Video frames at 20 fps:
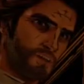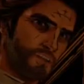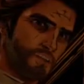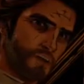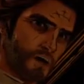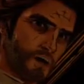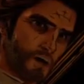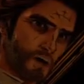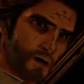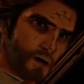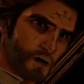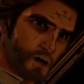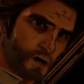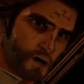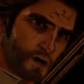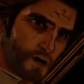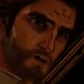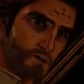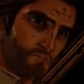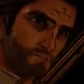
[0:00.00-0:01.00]
I'll...
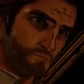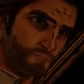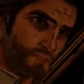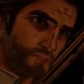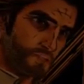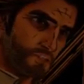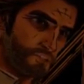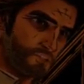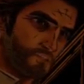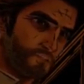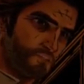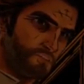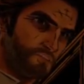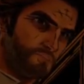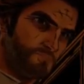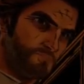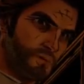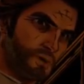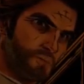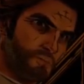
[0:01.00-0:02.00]
I'll give you
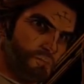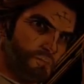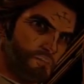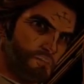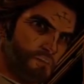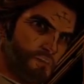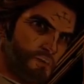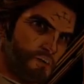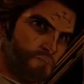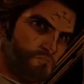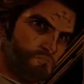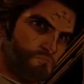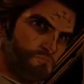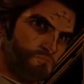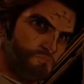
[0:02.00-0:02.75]
some money, alright?